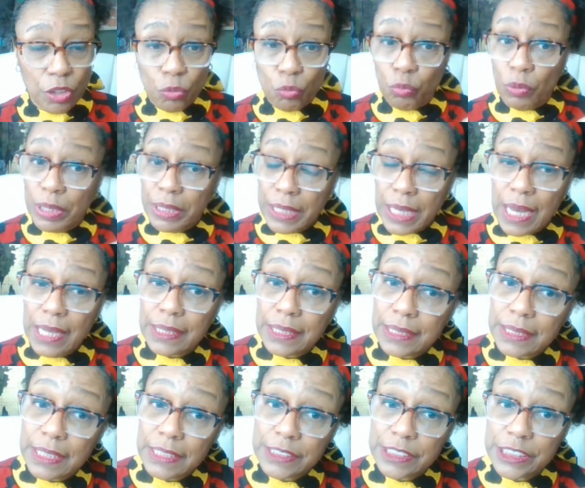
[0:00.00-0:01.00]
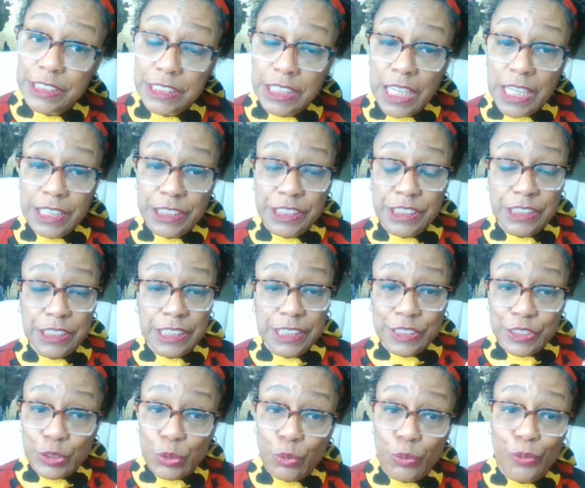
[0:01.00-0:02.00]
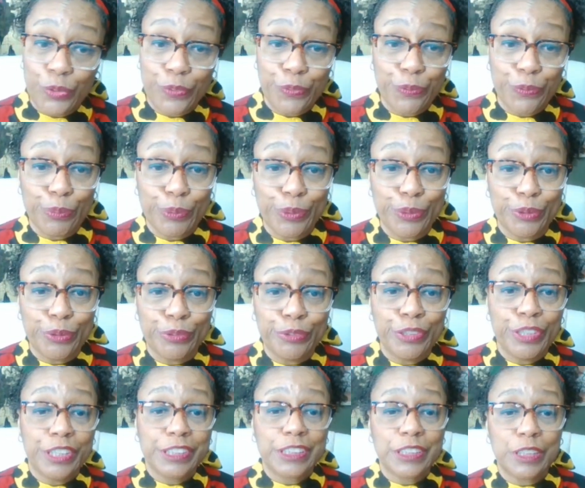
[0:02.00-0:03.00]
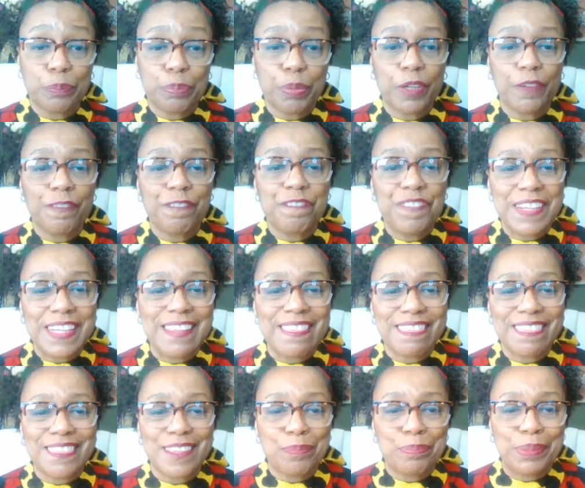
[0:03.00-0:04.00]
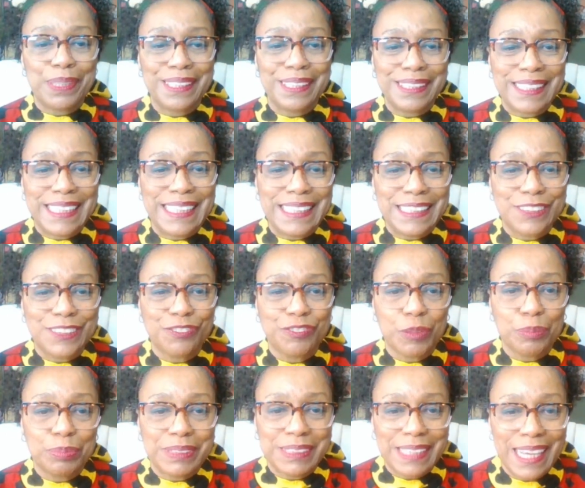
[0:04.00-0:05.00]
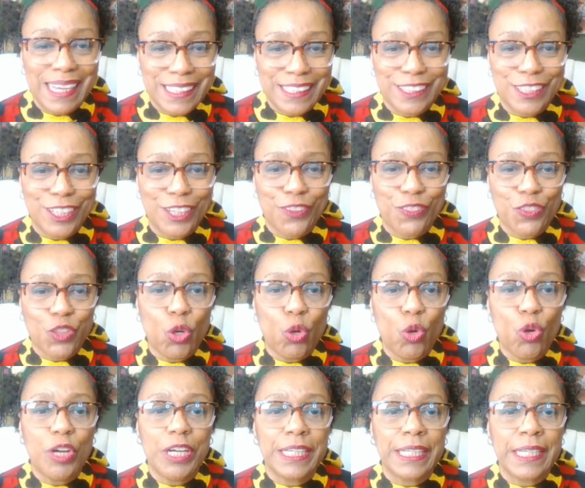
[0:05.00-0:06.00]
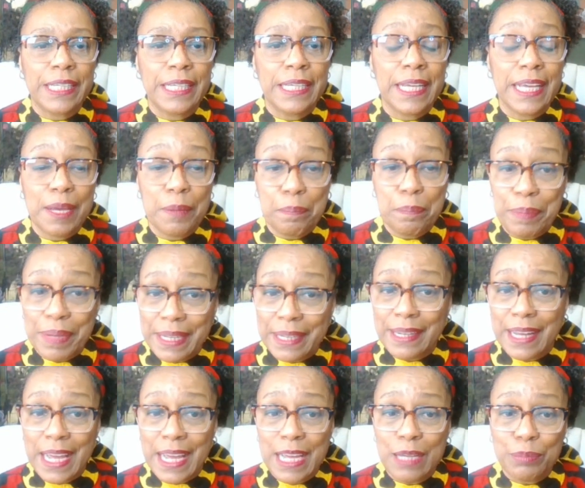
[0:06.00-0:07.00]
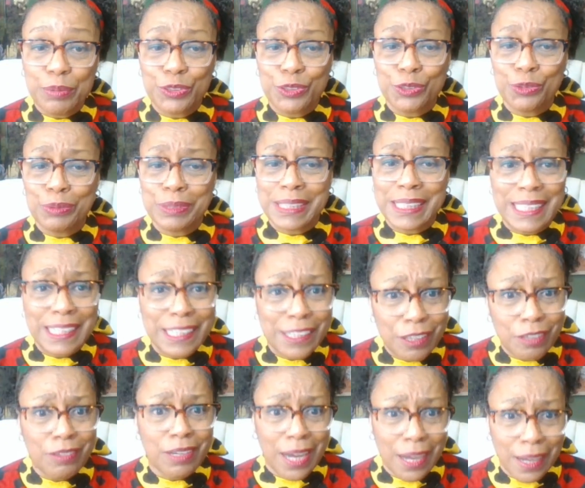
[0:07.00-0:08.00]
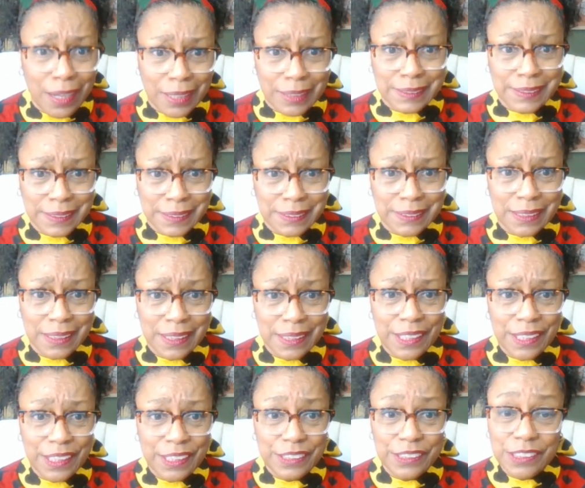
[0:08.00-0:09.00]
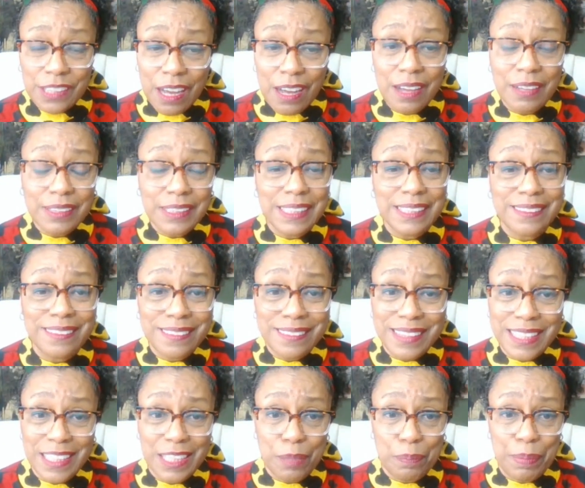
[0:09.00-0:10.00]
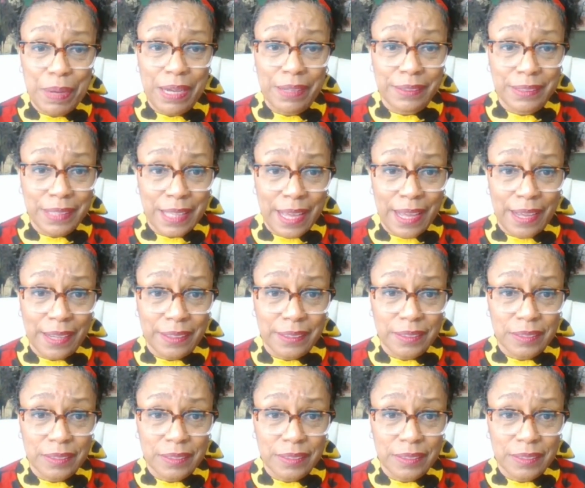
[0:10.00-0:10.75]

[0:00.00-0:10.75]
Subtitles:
What kind of legislation is going through to prevent the police from taking authority and being able to kill us? Y'all need to think about that.